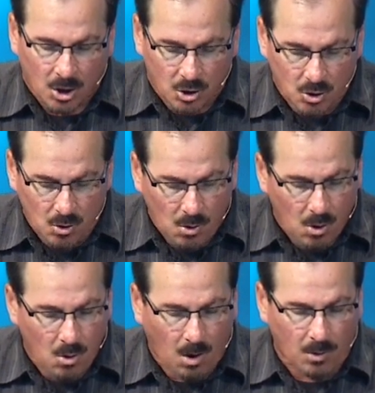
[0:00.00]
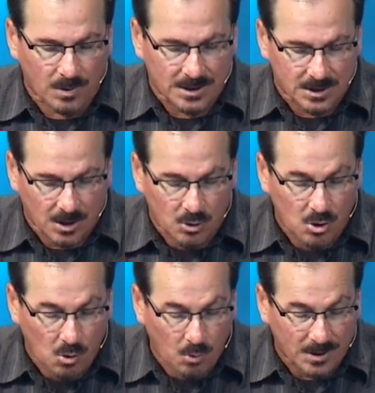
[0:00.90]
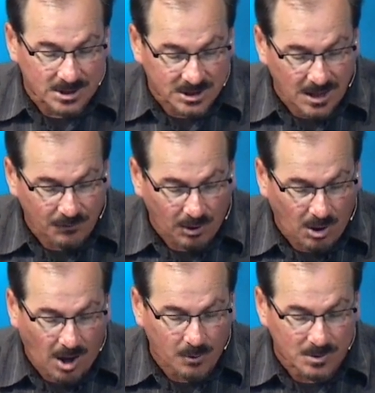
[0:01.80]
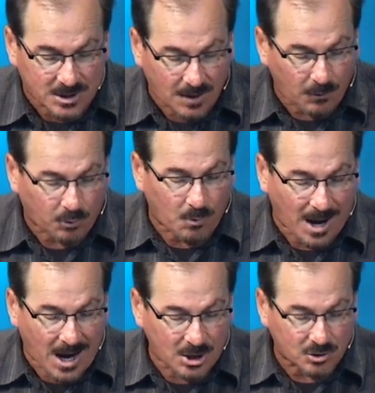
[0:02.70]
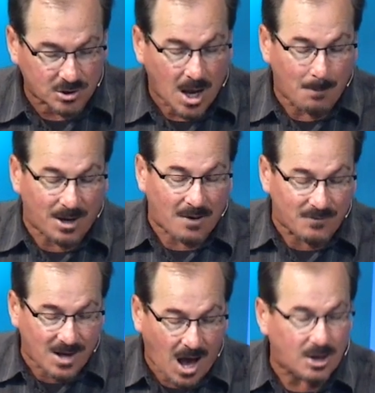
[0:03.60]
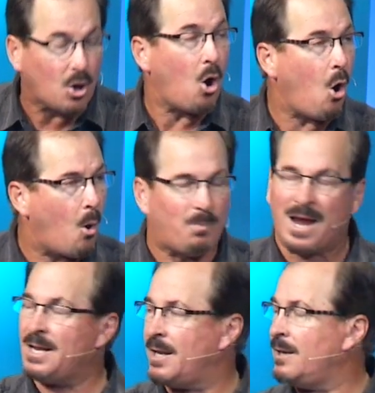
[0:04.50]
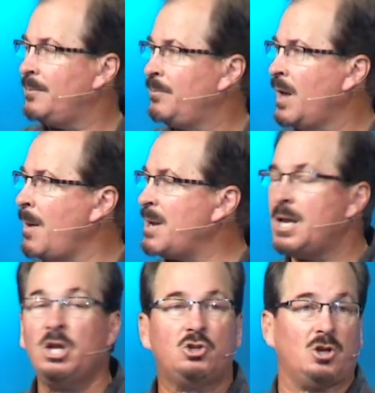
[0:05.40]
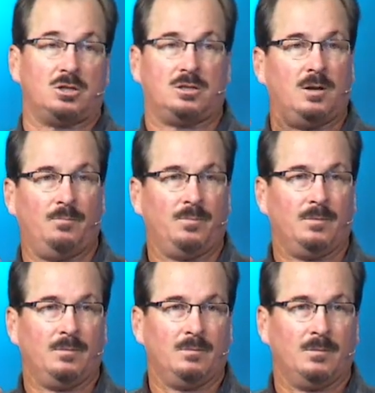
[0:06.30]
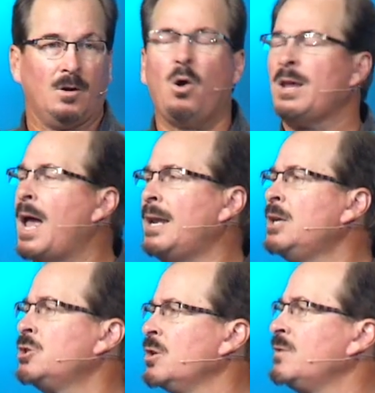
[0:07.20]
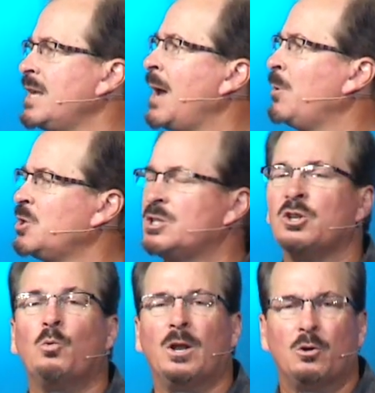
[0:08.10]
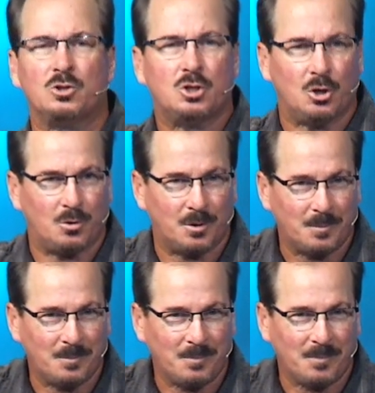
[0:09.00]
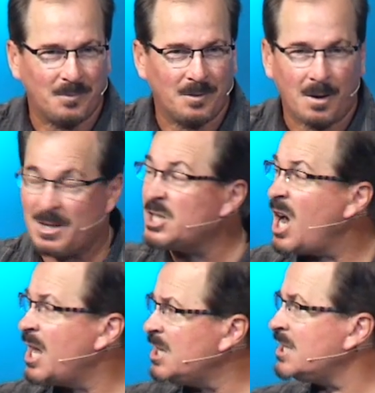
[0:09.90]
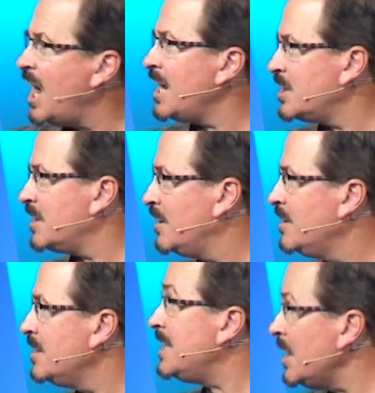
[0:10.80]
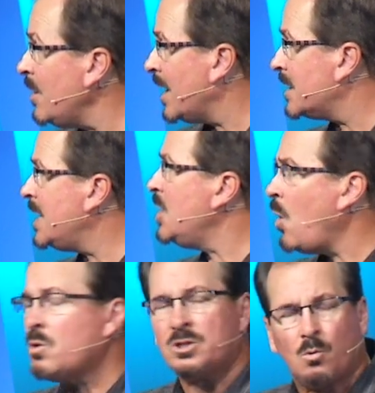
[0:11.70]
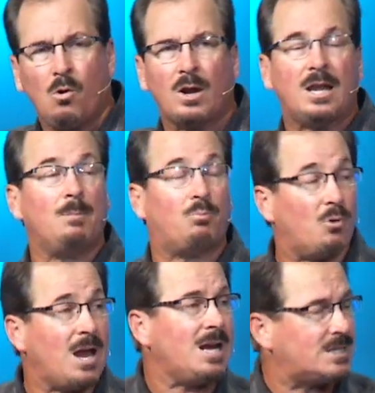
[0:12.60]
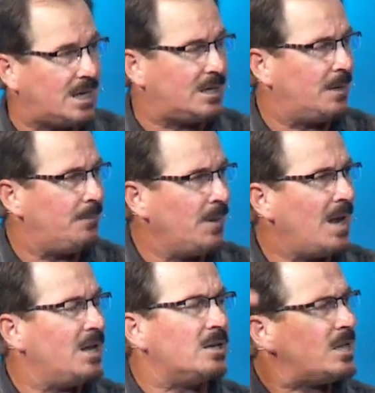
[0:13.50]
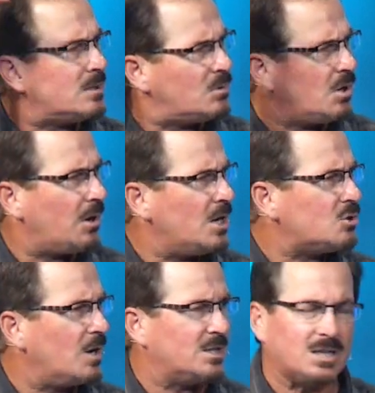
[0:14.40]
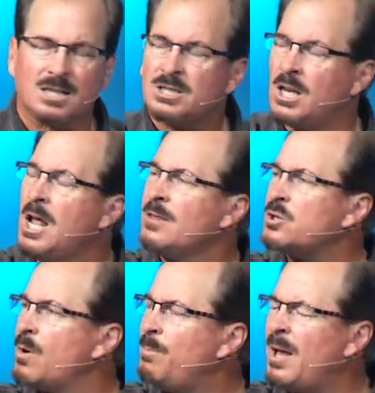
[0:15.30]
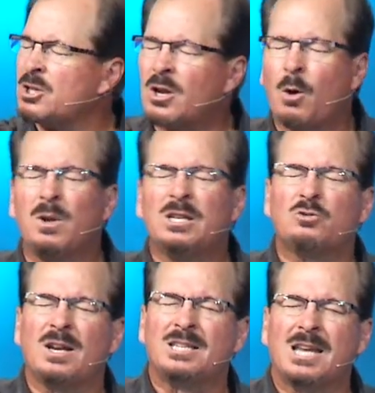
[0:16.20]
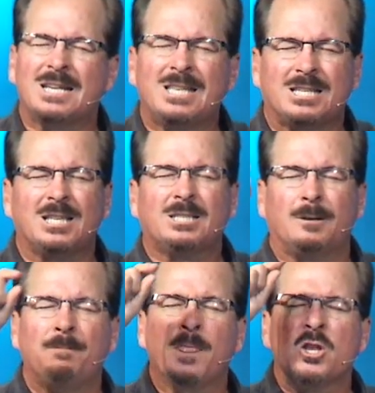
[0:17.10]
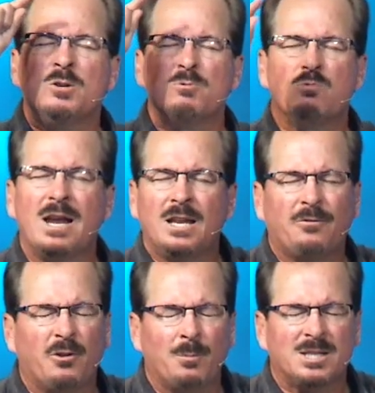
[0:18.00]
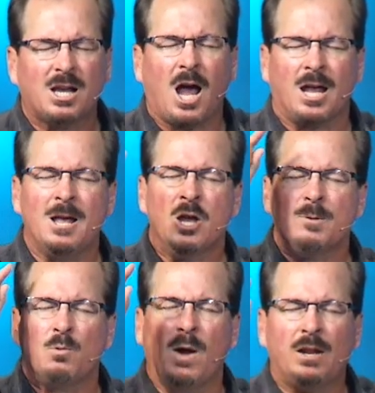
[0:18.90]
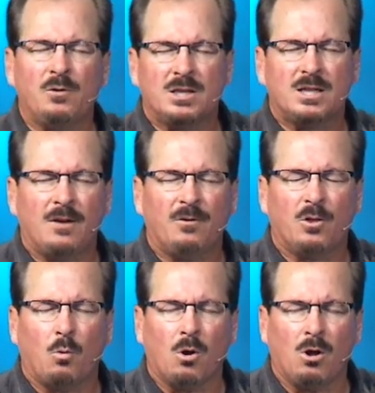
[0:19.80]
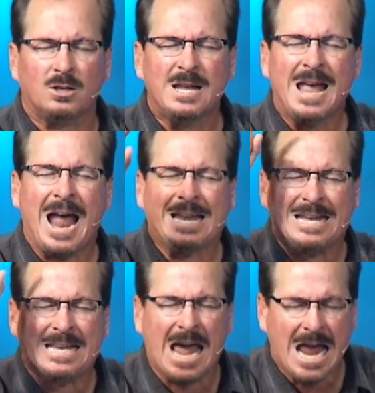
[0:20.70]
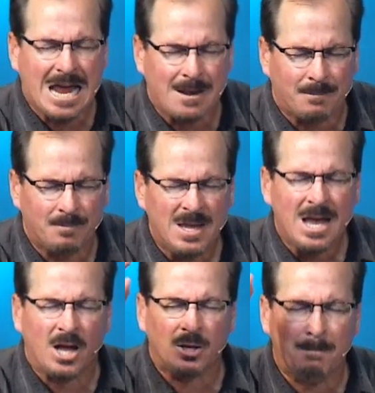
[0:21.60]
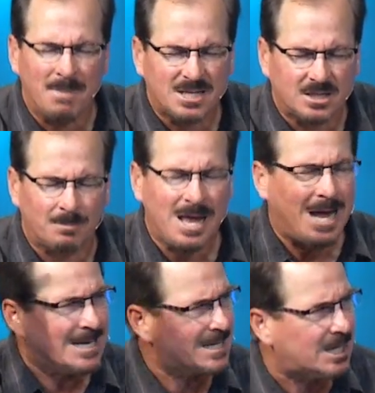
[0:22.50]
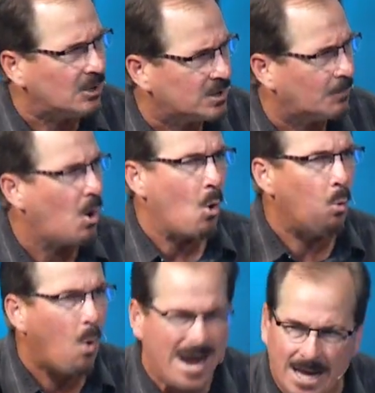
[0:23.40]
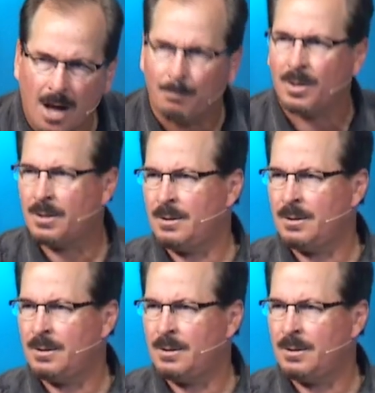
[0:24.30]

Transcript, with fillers: You who, are, you who receive the law that was given through angels, but have not obeyed it. I mean, he just, oh yeah, and he serves sandwiches to the widows too. I mean, this guy, this guy's serious. He knows the word and he brings it. And he takes them to their history and says, Listen, there's a rebellious right Now, what he's trying to say is this listen, you've been waiting for the Messiah, you've been waiting for the Savior of the world, and he came, and you missed him, and you killed him. Wake up.